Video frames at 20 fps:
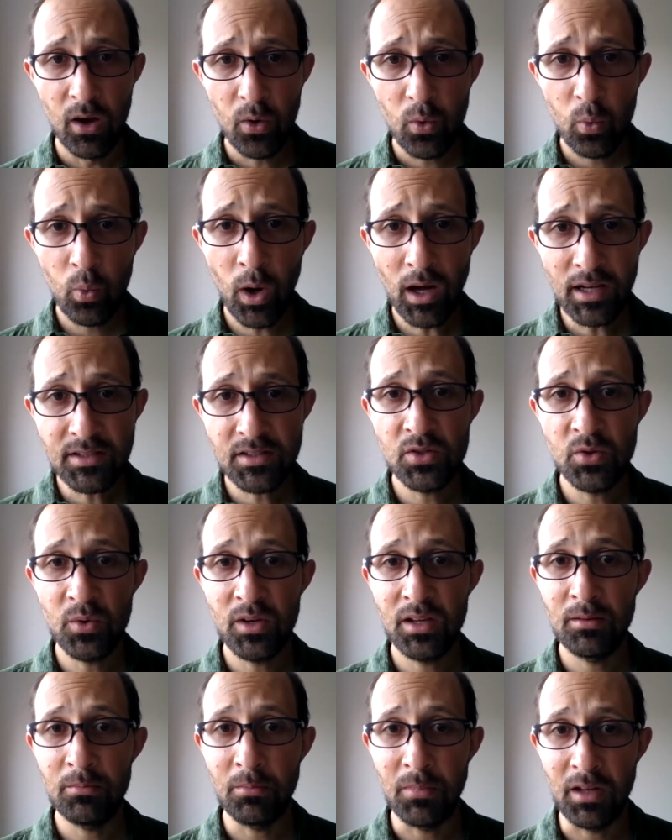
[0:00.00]
What do
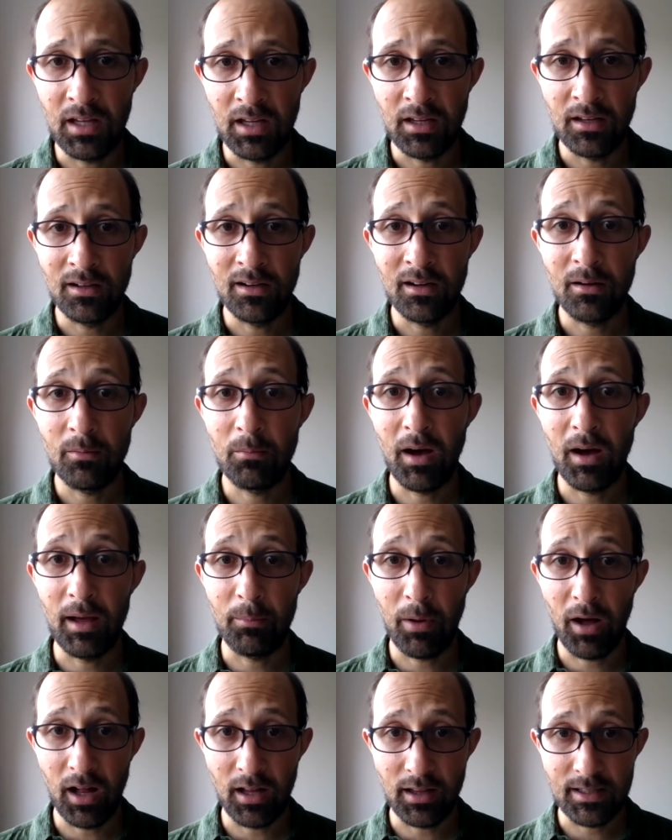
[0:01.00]
we mean by
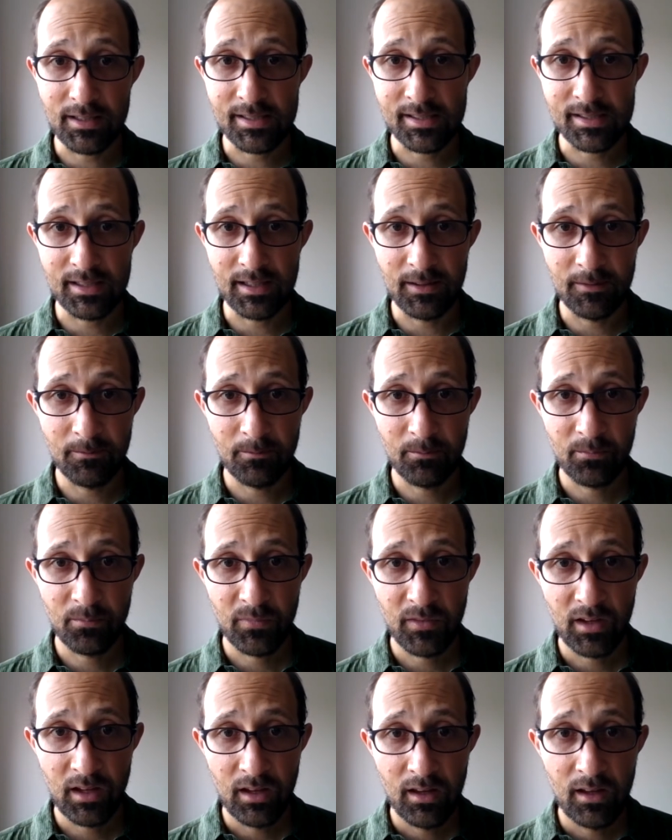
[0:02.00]
policy?
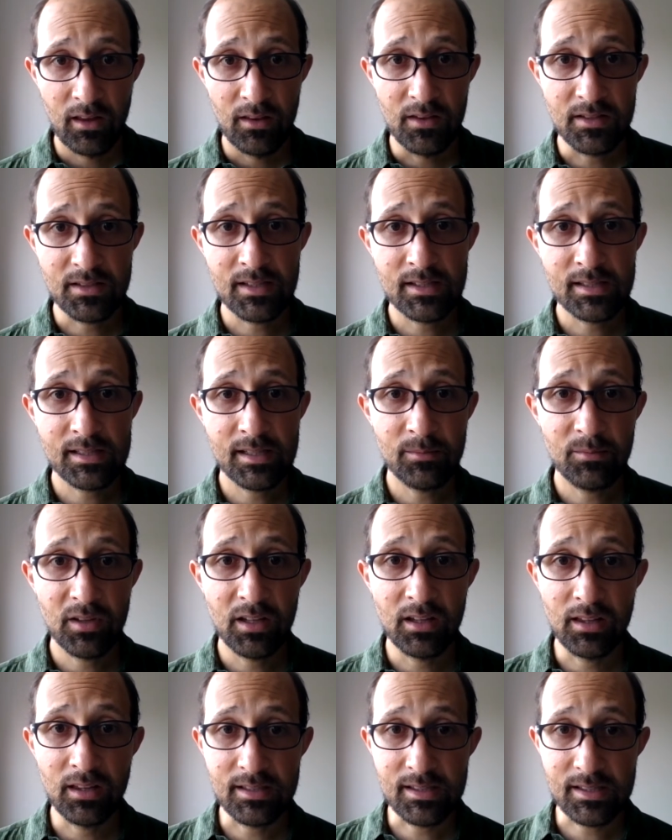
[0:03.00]
This is
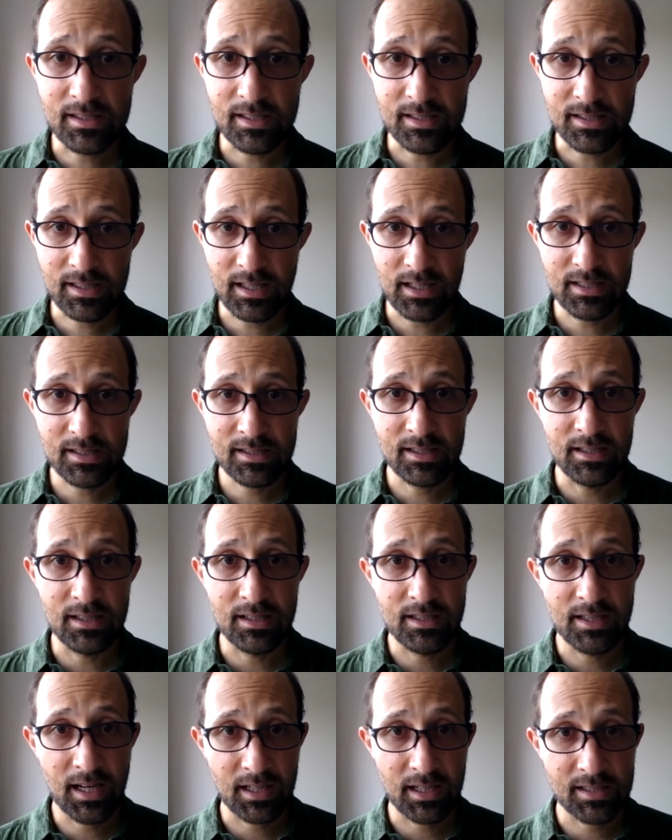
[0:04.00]
something that's discussed in the
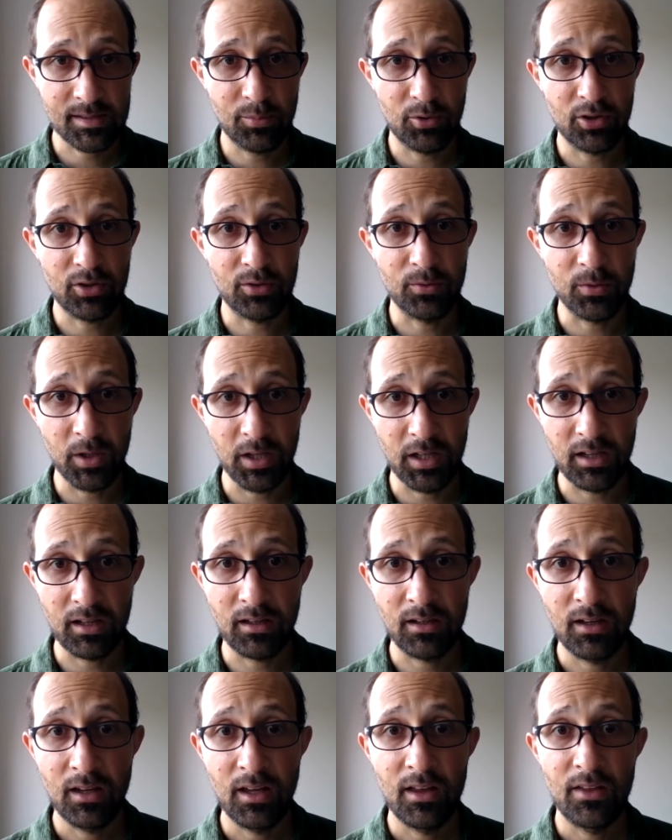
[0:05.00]
textbook
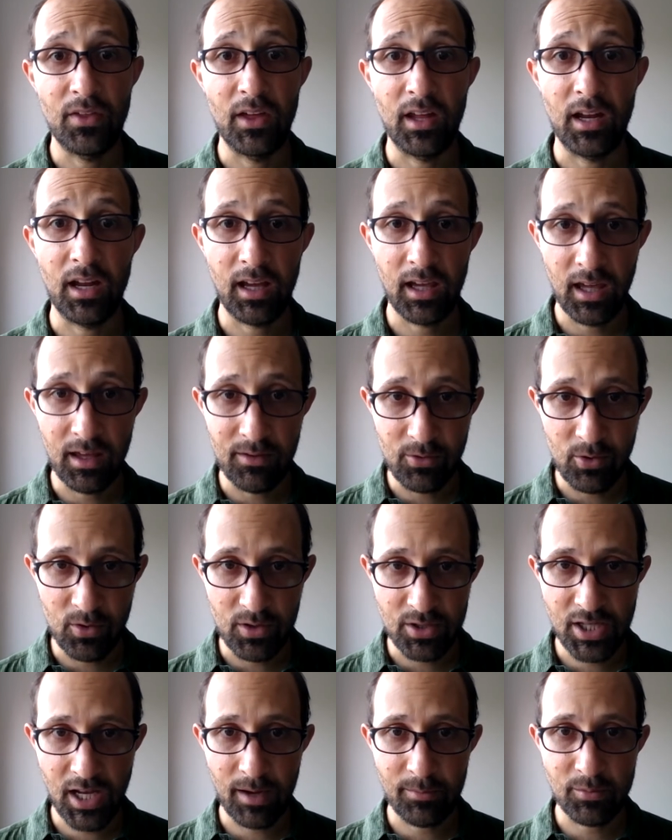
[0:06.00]
reading that I gave you a
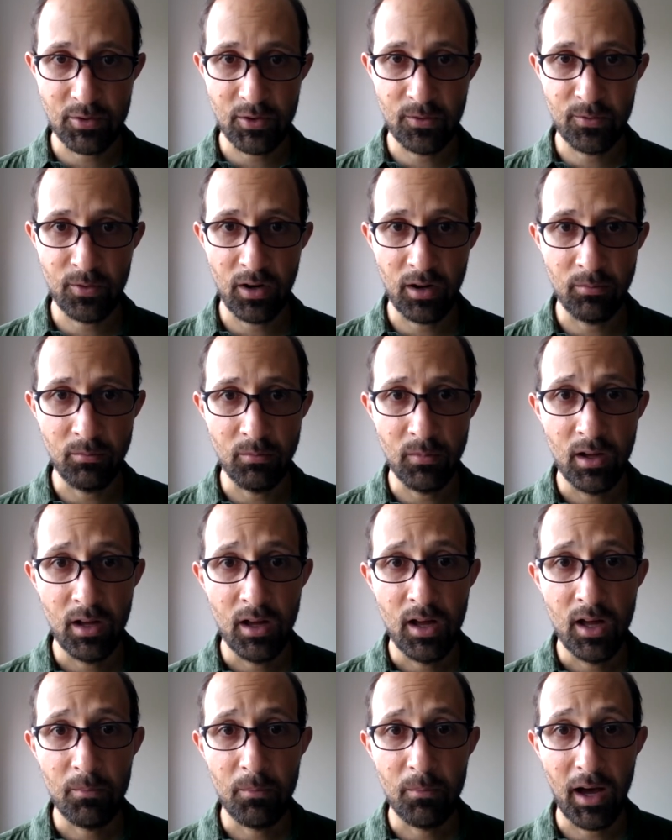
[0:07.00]
chapter from
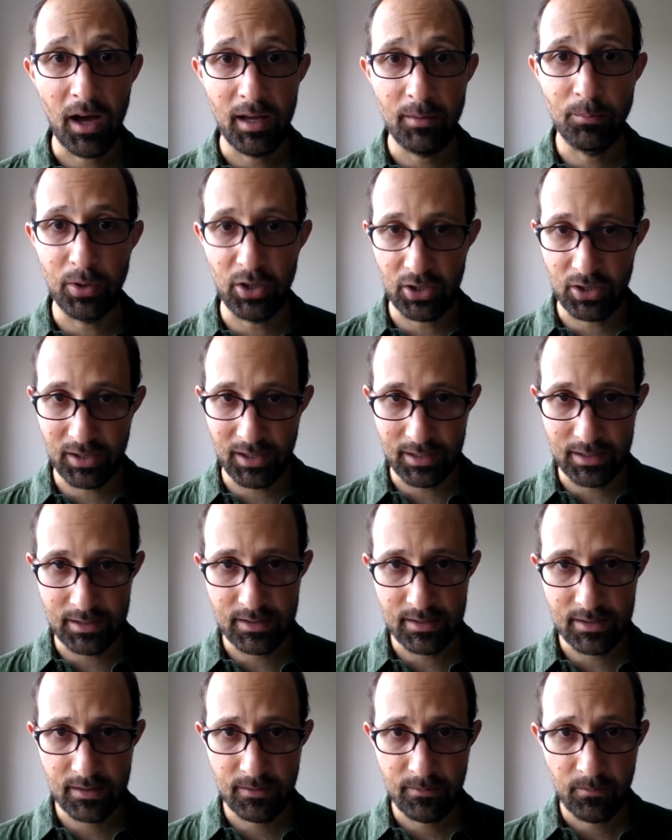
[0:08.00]
by Birkeland.
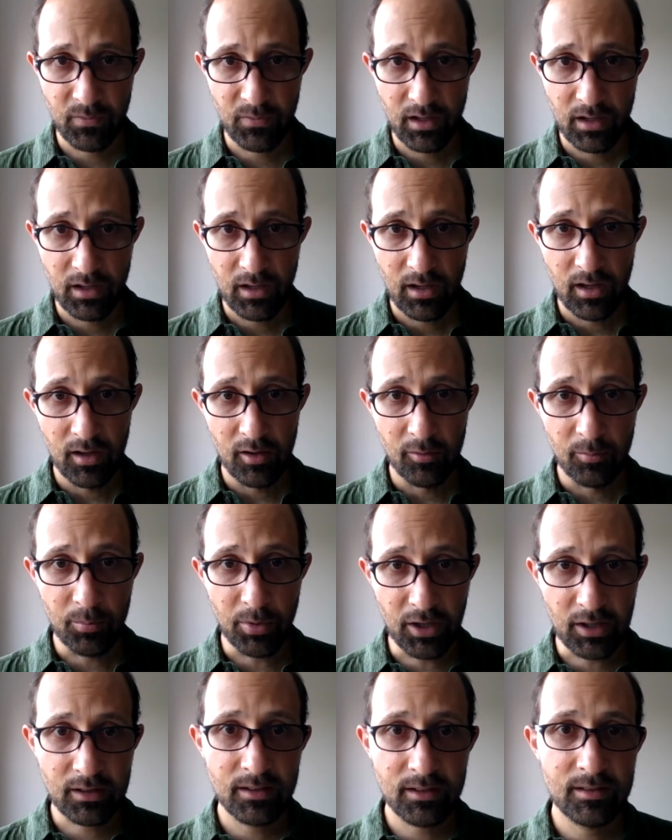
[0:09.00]

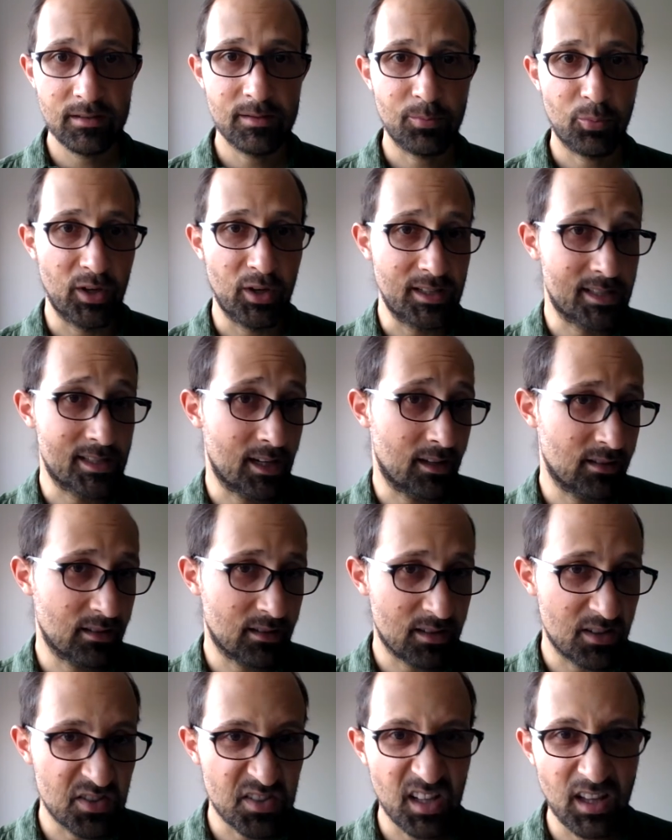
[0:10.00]
Birkeland points out that
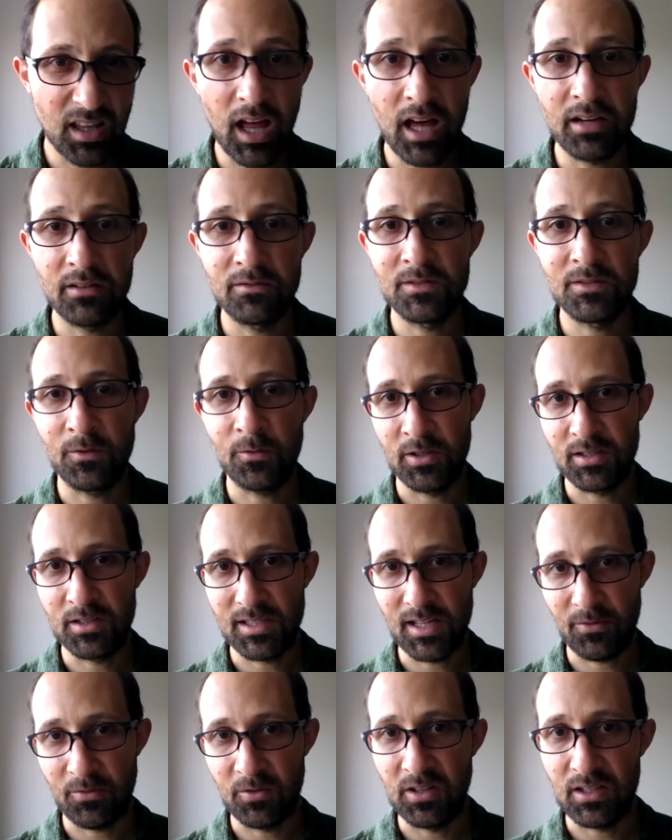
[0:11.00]
there's a lot of different
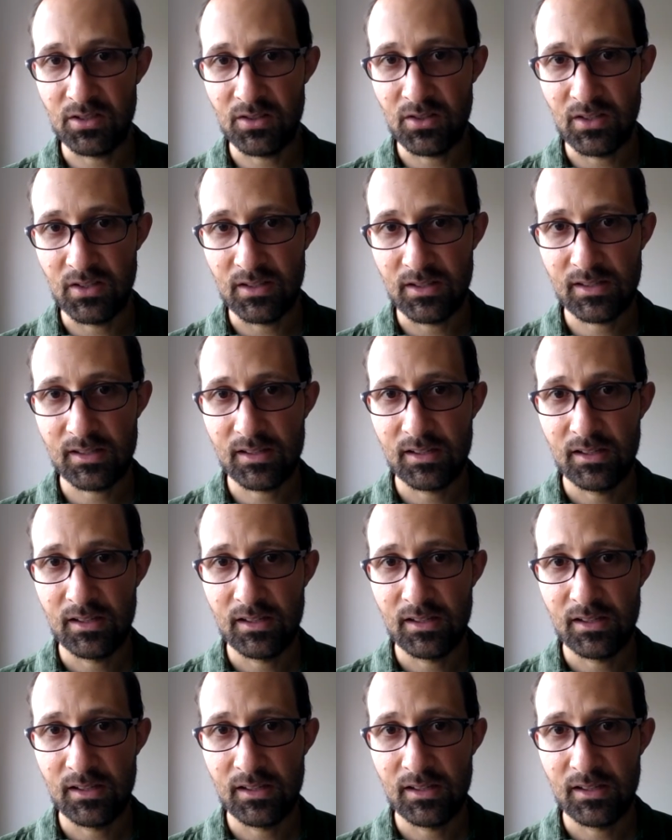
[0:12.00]
definitions.